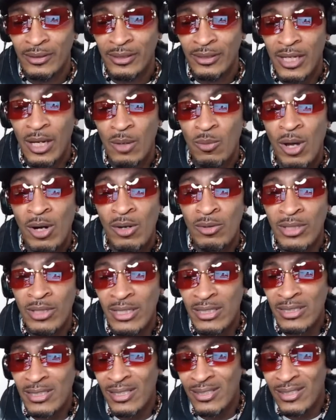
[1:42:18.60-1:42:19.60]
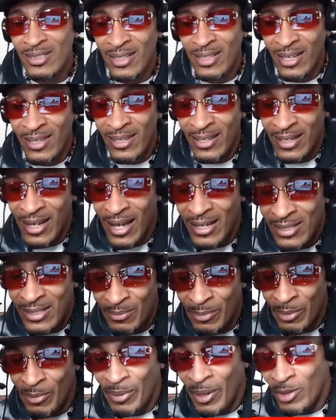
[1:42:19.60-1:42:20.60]
Yeah, why don't niggas get together and
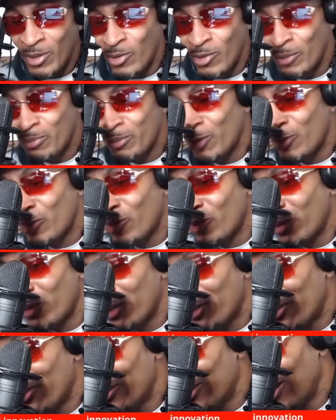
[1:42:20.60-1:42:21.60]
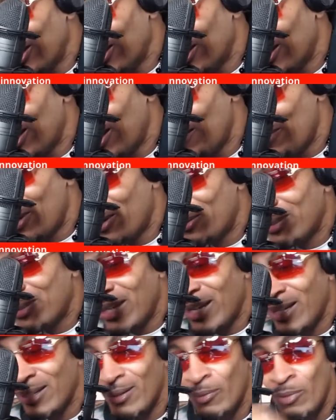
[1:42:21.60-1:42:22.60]
gossip about crypto coin all day? How about
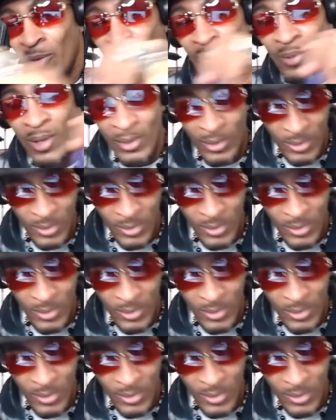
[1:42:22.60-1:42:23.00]
that? Well, why